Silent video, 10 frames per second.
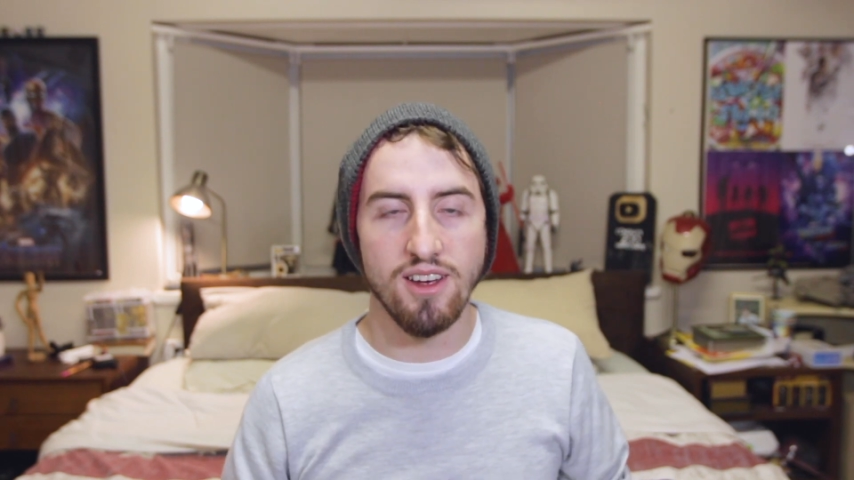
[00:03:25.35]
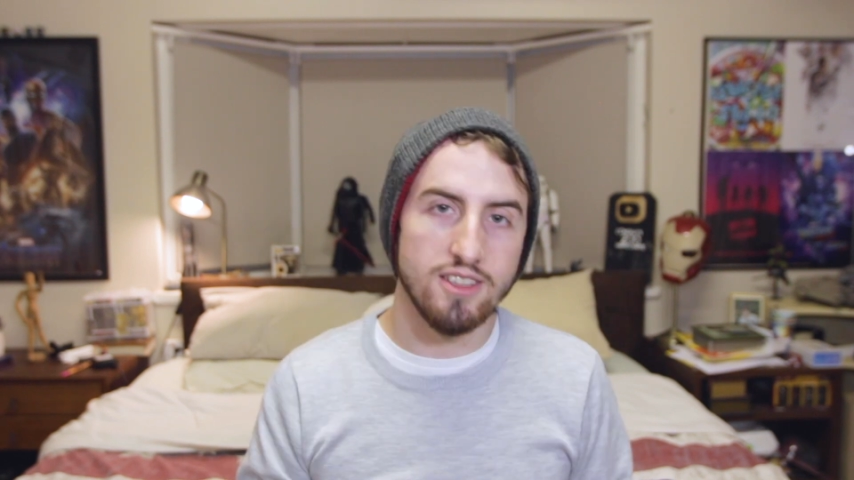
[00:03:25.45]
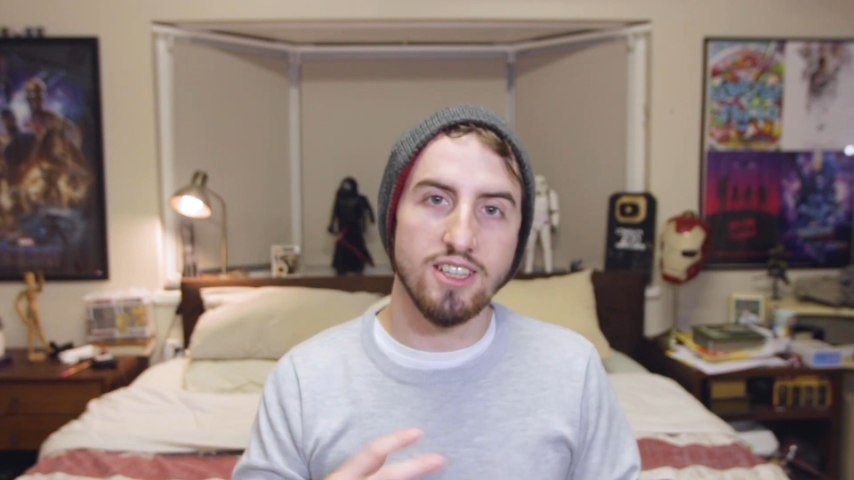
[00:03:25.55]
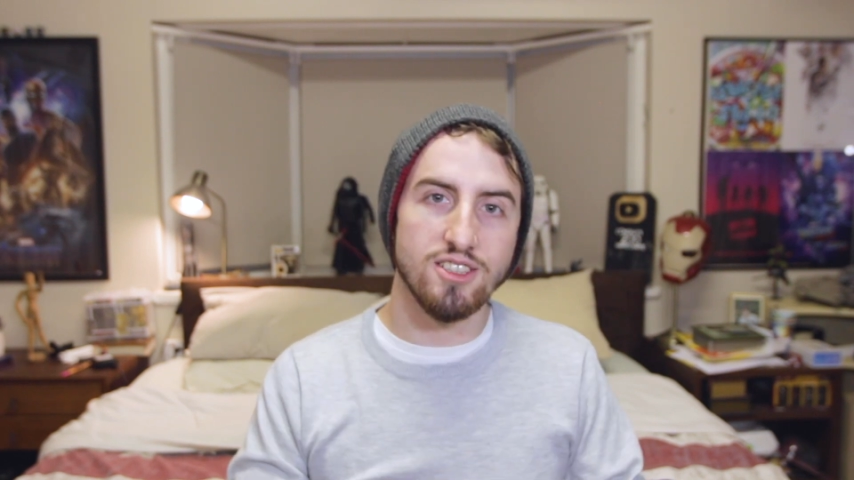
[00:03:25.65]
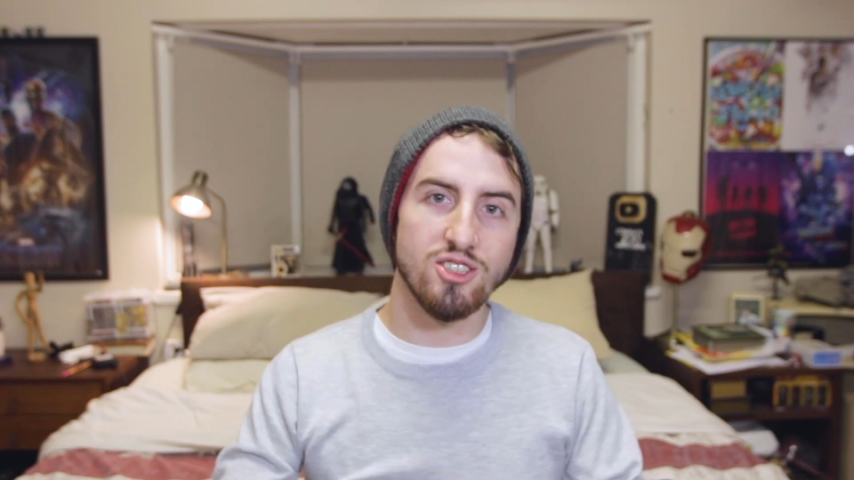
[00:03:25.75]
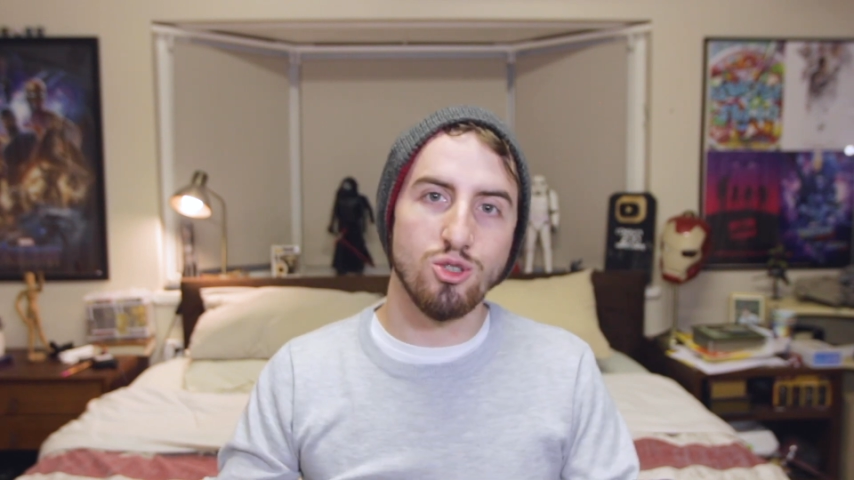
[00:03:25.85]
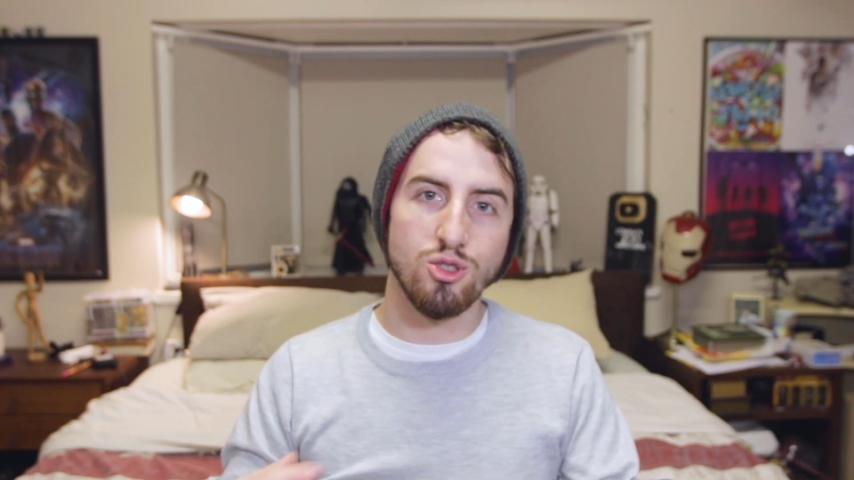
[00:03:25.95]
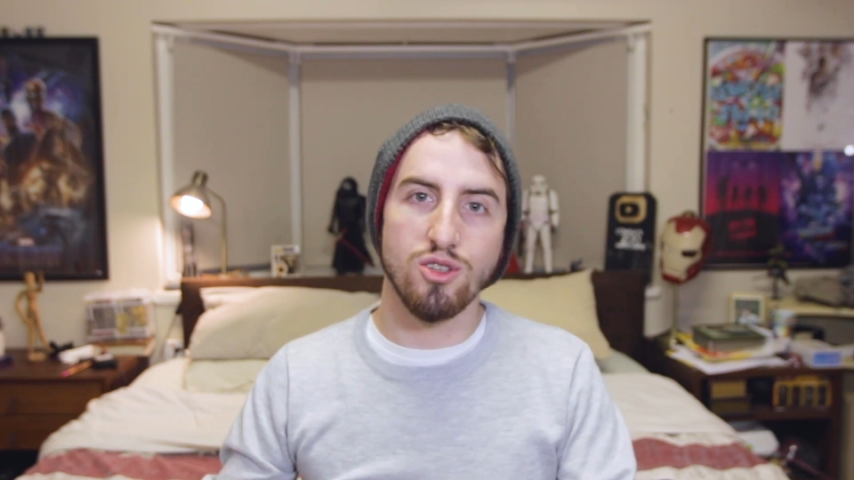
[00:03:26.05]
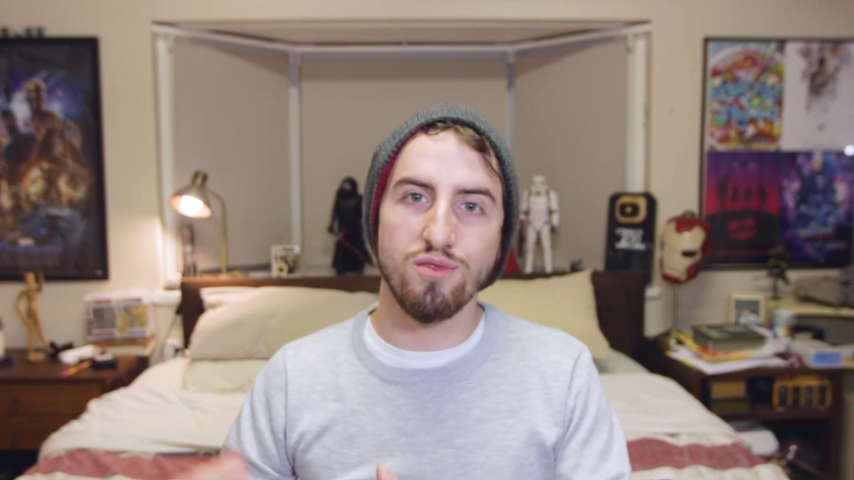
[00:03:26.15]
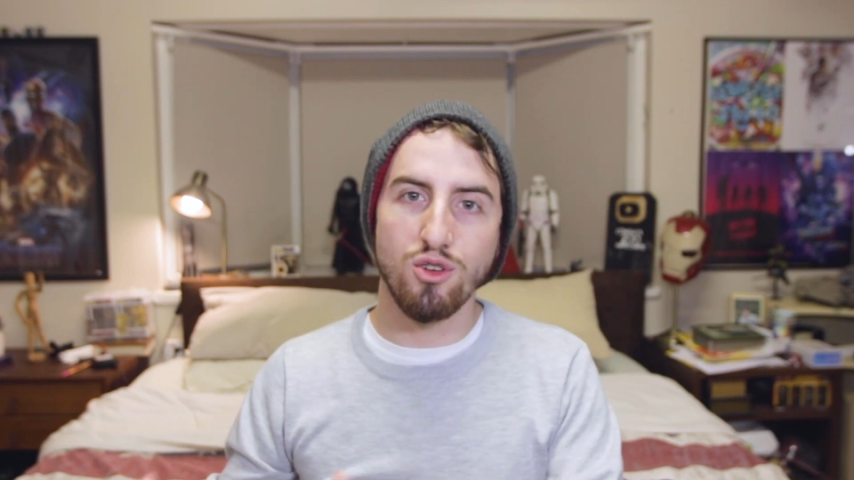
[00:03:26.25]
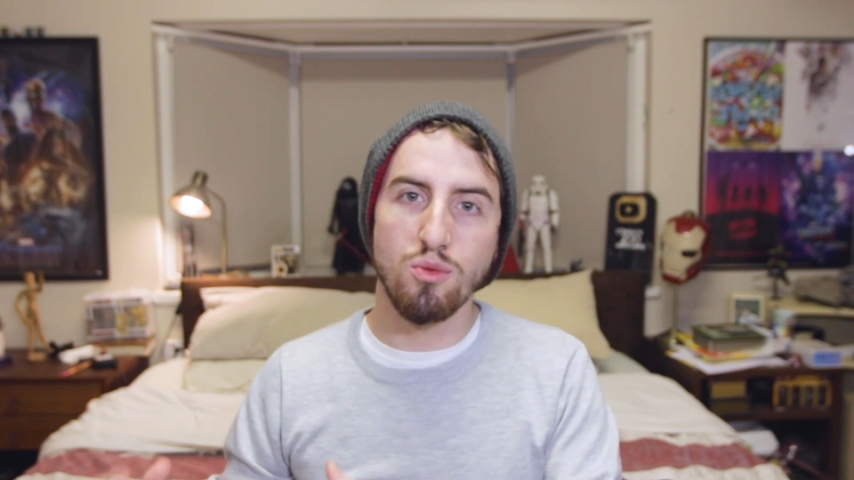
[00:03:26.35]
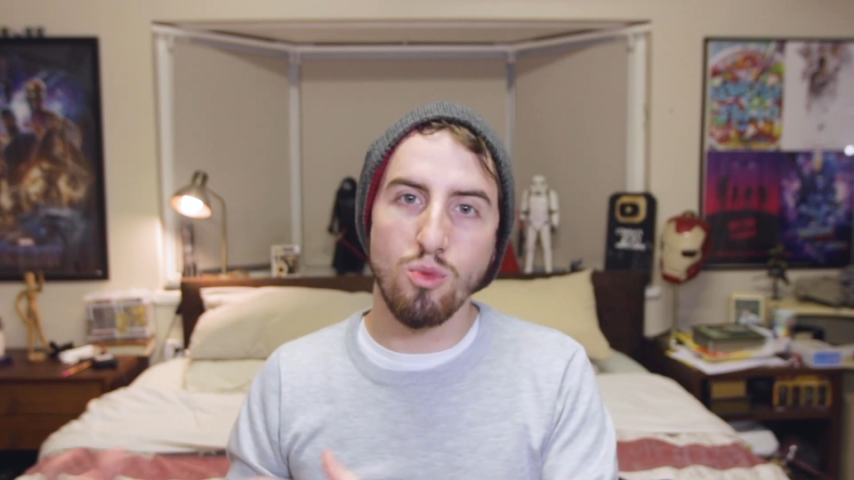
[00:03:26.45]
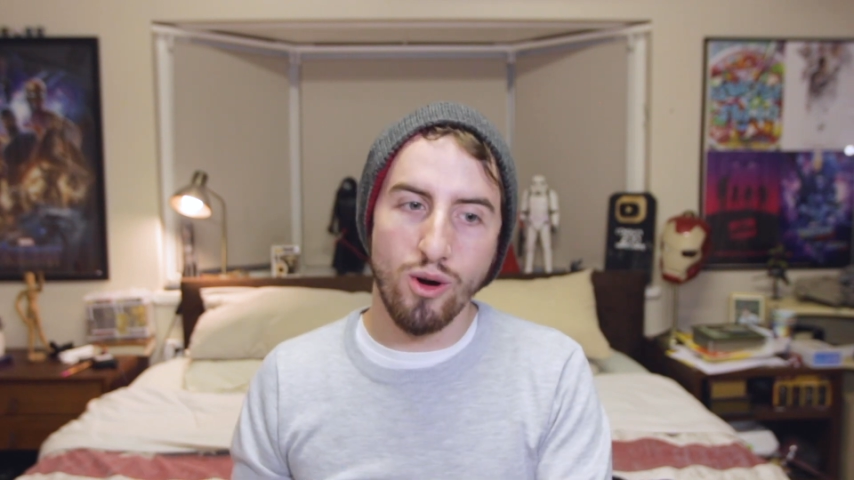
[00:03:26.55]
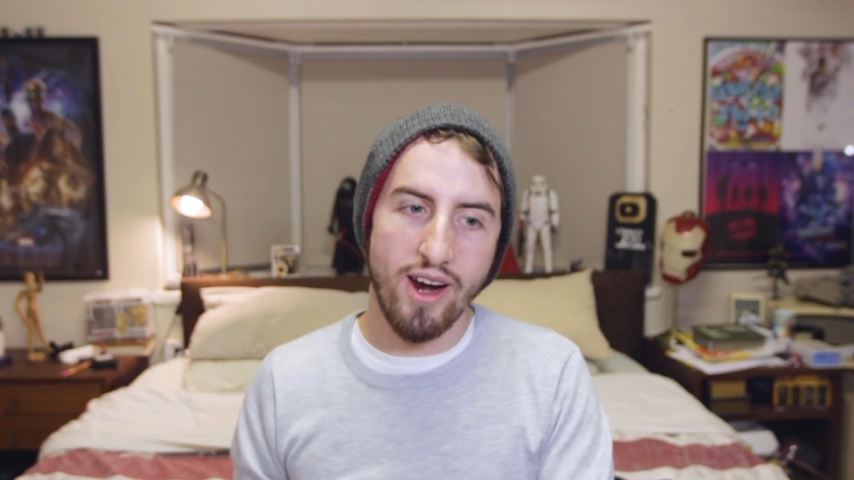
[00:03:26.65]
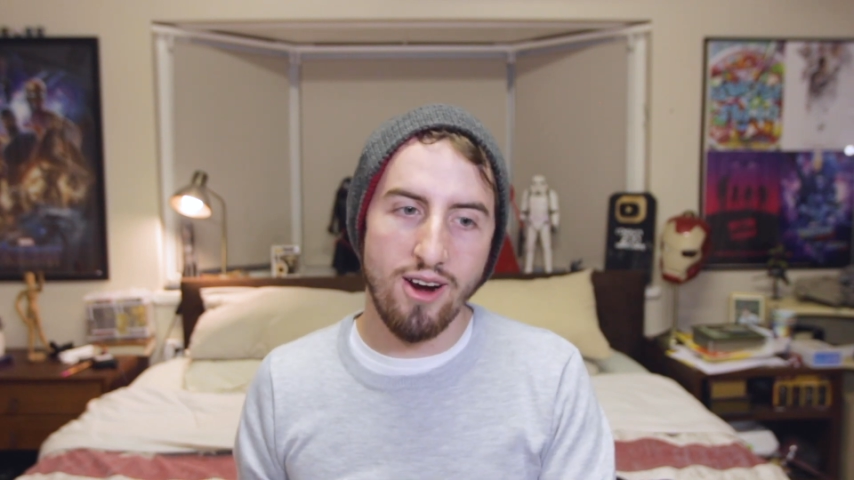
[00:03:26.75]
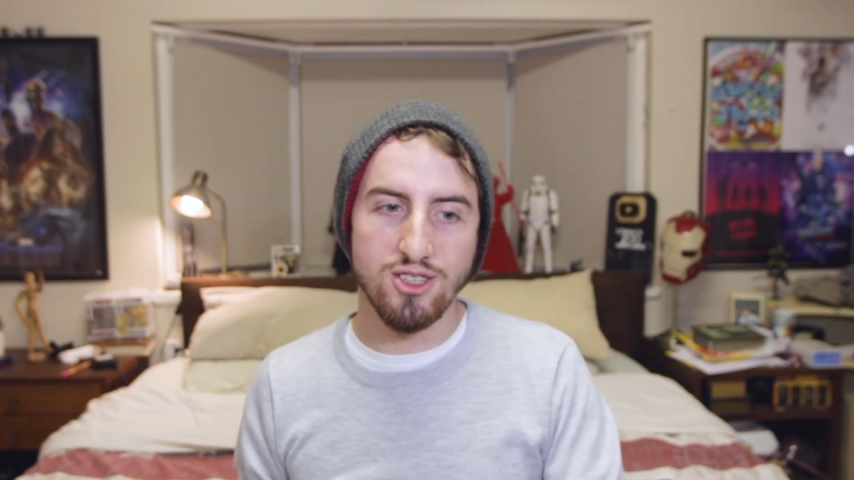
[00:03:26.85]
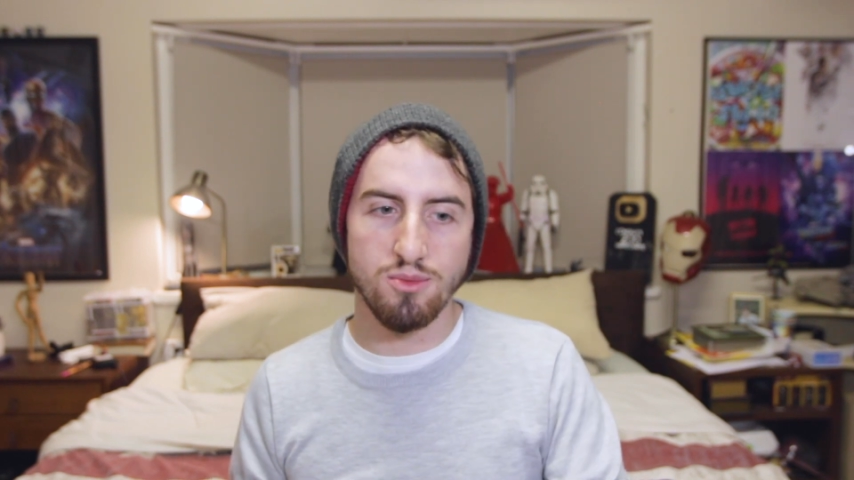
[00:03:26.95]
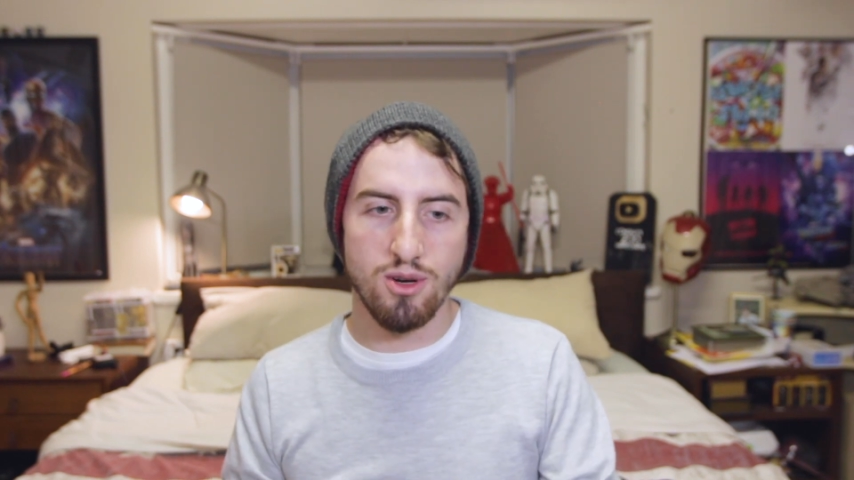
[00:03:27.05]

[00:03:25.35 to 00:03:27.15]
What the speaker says: It does introduce a few more characters,